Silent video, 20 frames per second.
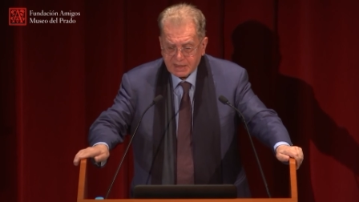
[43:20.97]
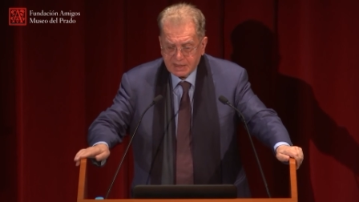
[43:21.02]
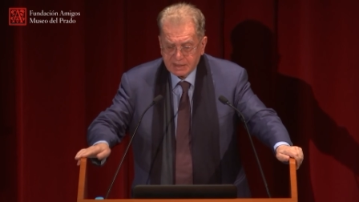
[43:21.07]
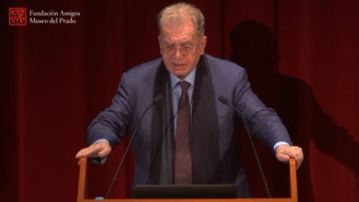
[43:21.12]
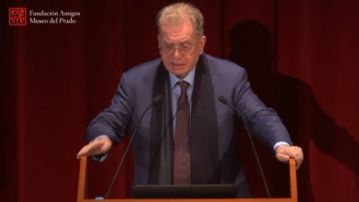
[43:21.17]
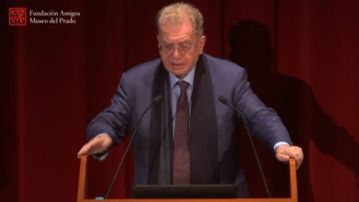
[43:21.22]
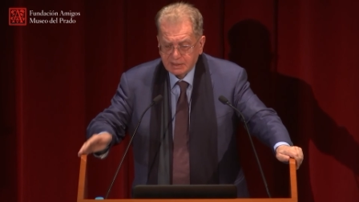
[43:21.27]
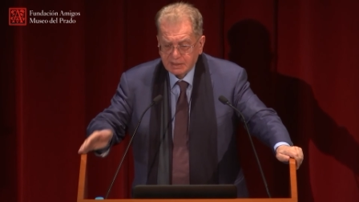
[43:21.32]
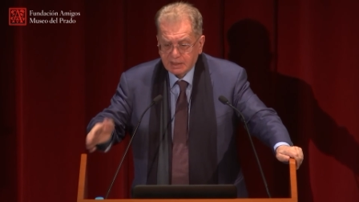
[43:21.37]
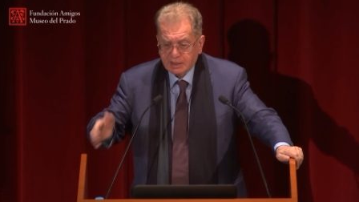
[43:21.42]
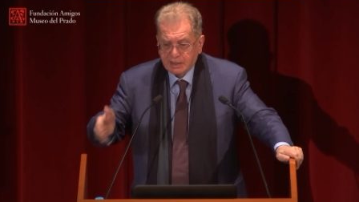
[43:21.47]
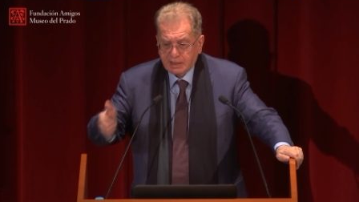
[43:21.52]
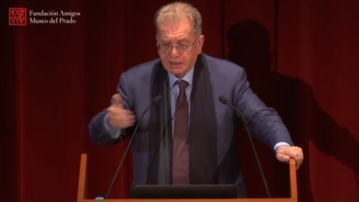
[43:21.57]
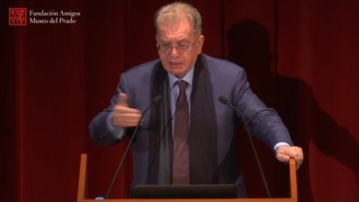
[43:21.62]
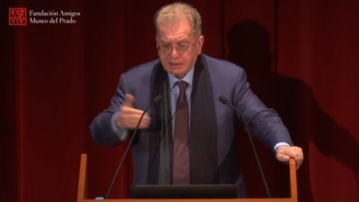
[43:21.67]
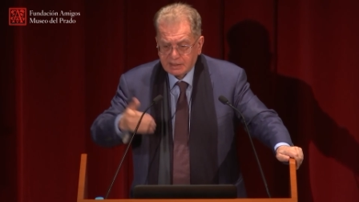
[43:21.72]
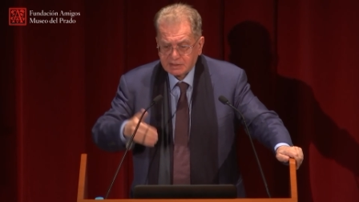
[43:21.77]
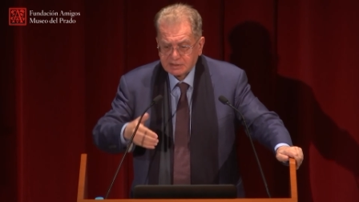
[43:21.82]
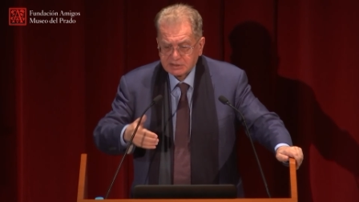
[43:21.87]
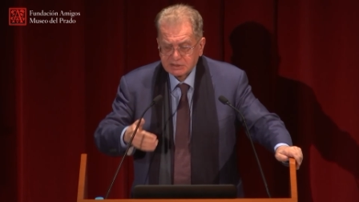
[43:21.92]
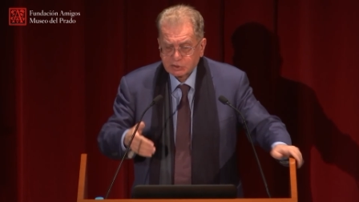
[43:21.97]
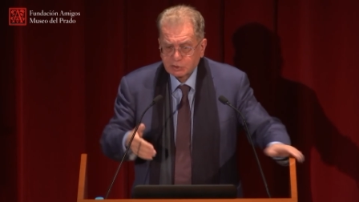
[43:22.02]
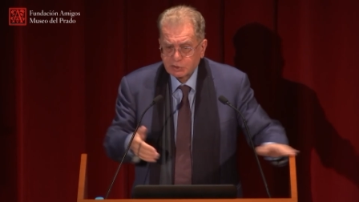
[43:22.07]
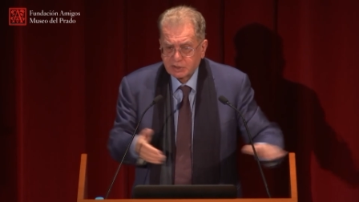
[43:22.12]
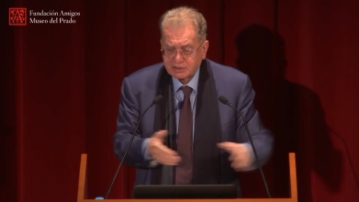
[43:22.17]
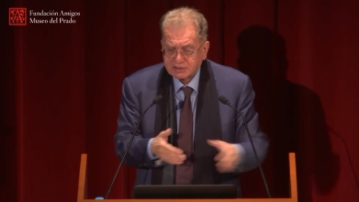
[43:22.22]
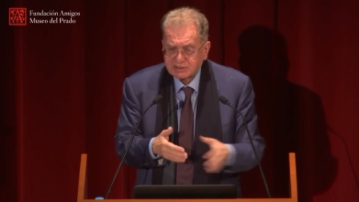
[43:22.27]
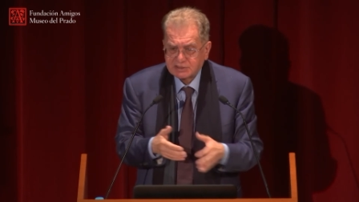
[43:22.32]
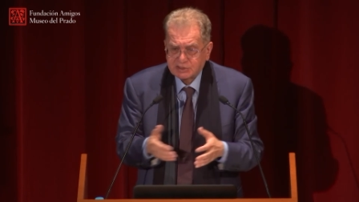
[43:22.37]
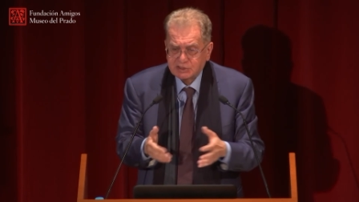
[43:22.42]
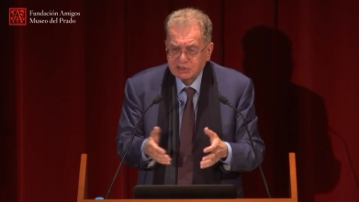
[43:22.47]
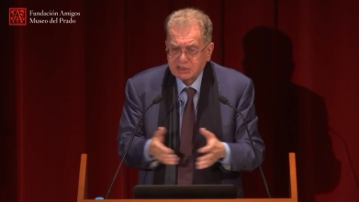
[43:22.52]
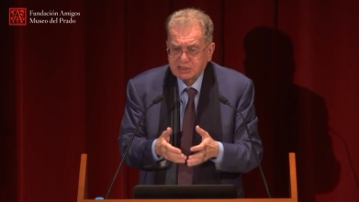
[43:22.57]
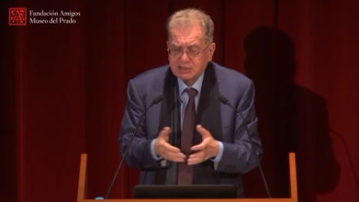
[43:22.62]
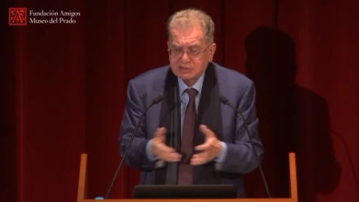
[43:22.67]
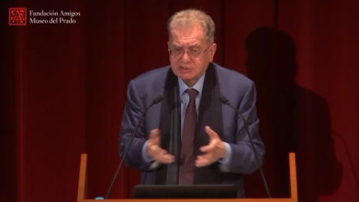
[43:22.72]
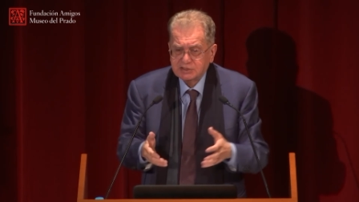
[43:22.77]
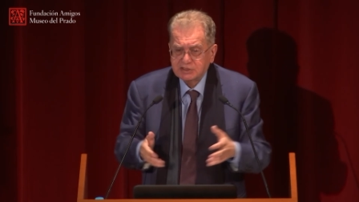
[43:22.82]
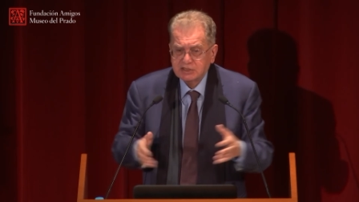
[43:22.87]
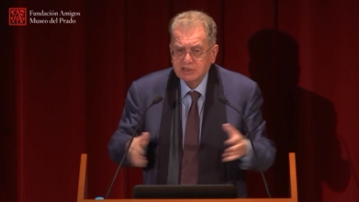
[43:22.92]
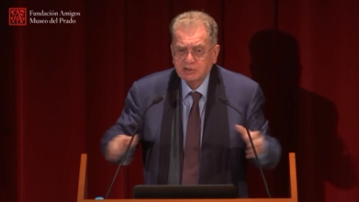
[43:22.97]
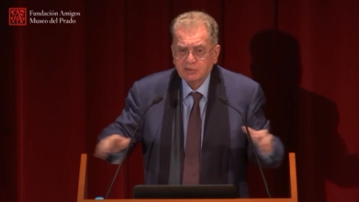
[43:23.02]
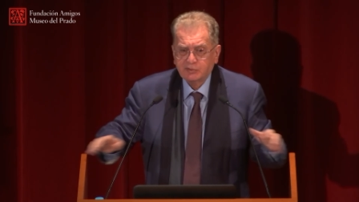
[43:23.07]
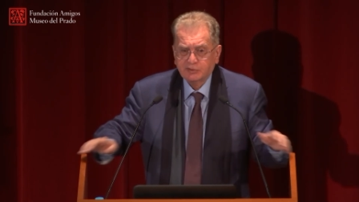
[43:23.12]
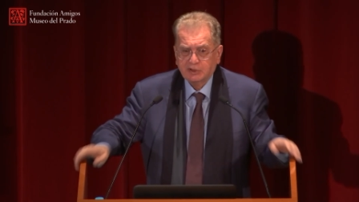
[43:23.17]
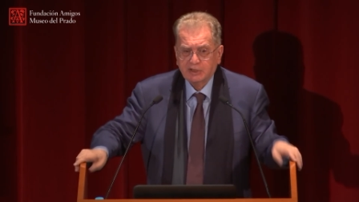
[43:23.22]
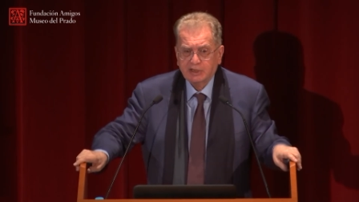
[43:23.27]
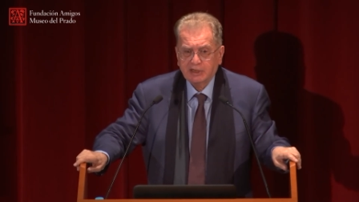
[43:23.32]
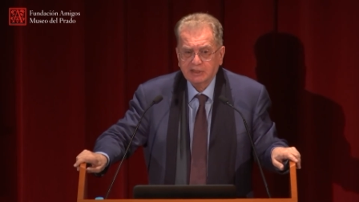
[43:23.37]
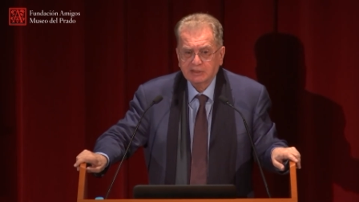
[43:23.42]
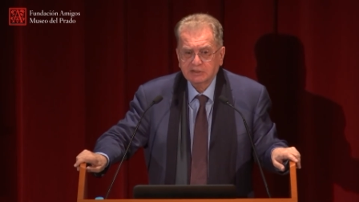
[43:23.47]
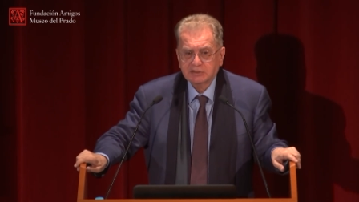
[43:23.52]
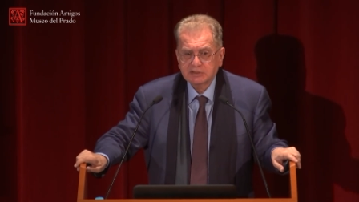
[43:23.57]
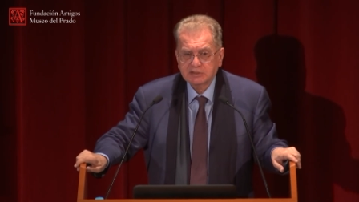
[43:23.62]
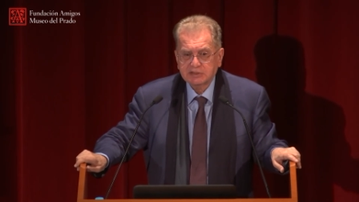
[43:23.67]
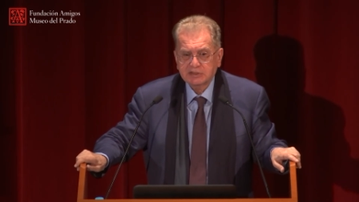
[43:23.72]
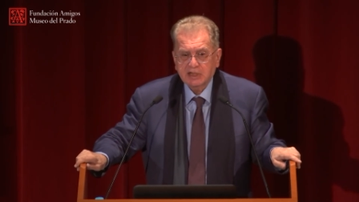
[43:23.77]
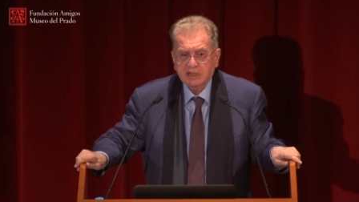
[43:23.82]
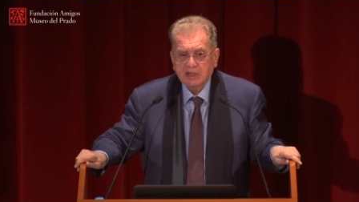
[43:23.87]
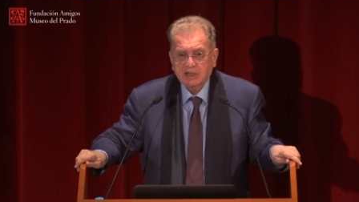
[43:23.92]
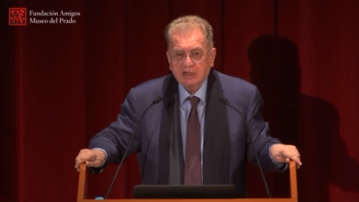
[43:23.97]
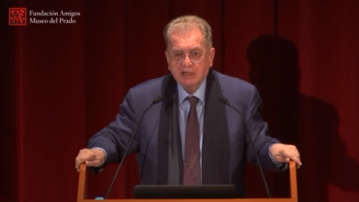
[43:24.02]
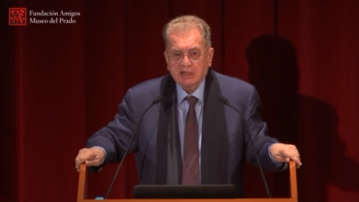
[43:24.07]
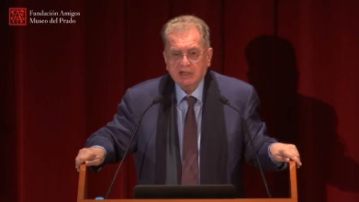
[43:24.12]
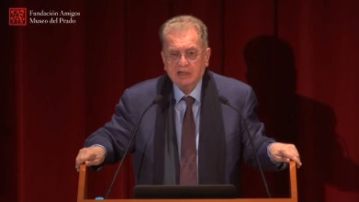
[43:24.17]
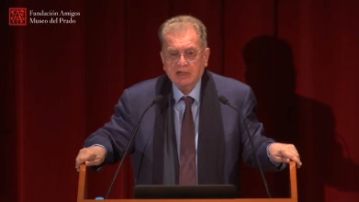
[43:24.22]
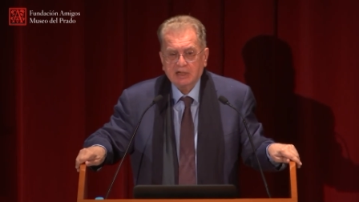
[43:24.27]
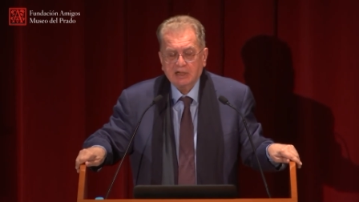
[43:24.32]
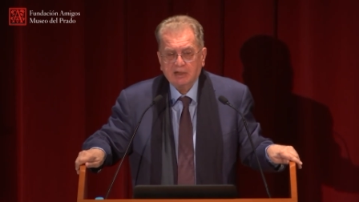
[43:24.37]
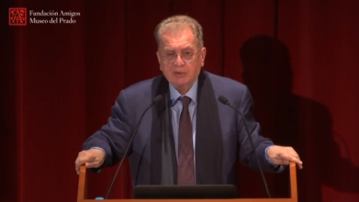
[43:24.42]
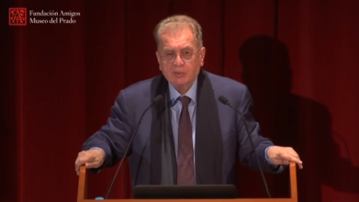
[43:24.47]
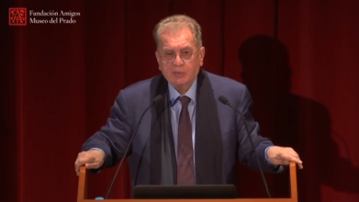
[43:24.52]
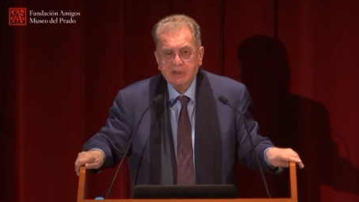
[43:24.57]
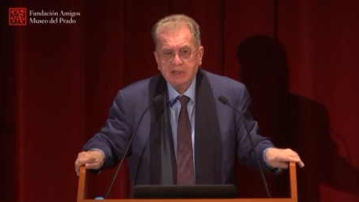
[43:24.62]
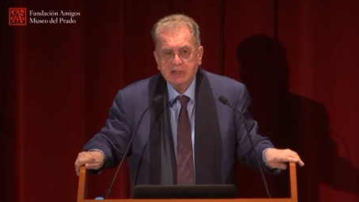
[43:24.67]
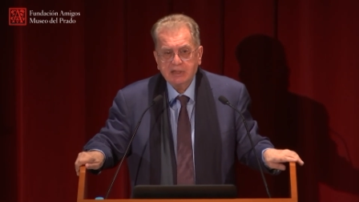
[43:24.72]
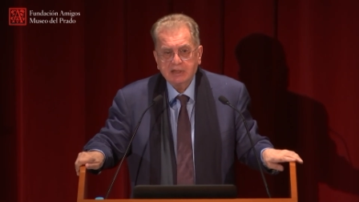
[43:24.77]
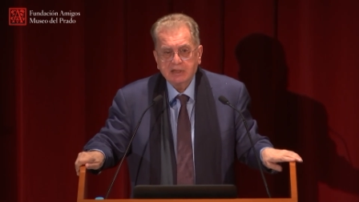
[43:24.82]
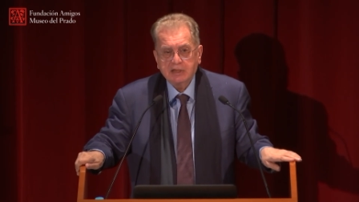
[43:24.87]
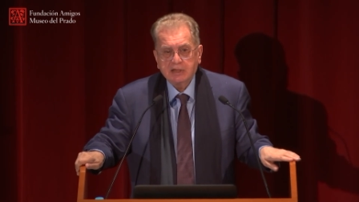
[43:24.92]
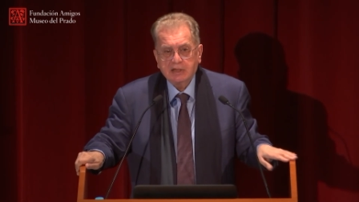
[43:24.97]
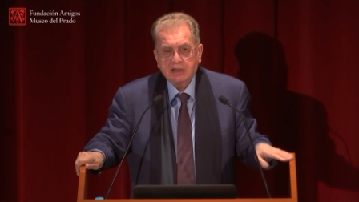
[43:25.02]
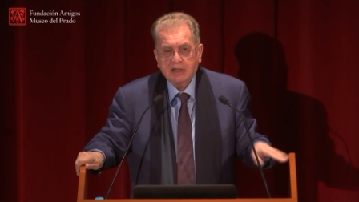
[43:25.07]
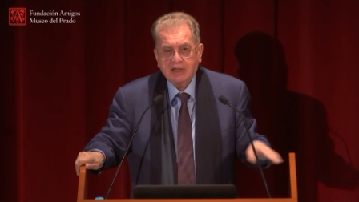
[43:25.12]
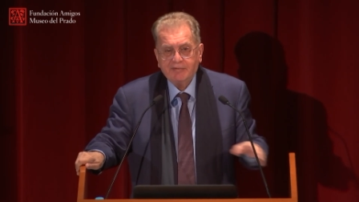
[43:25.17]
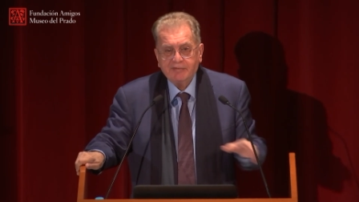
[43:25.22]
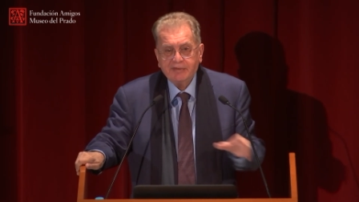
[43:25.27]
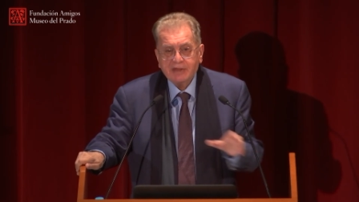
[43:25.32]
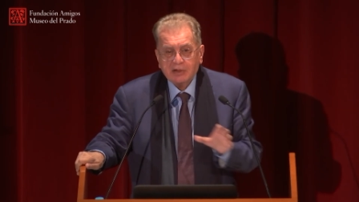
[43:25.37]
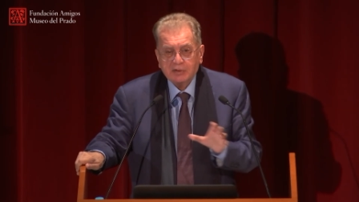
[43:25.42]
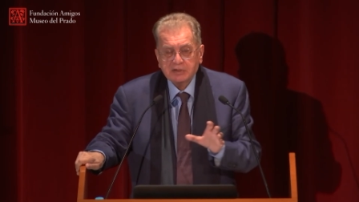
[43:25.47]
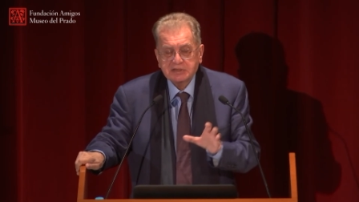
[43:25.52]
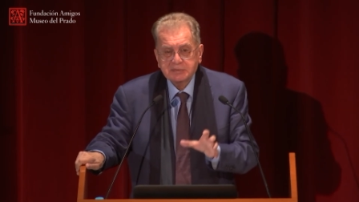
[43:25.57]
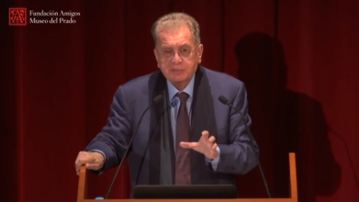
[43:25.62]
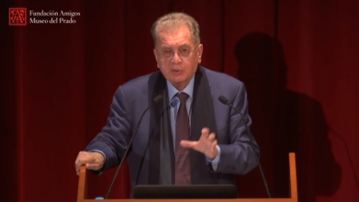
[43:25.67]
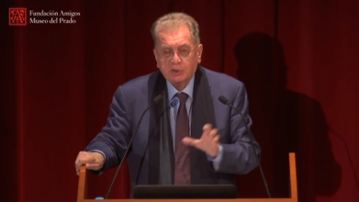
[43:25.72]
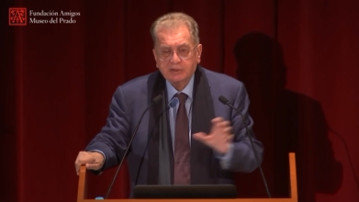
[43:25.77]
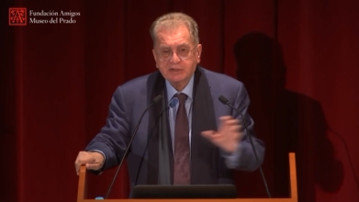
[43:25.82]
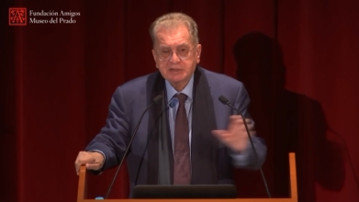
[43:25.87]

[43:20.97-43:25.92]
Uh, another story, this year is year of collectors. Uh, we have now a small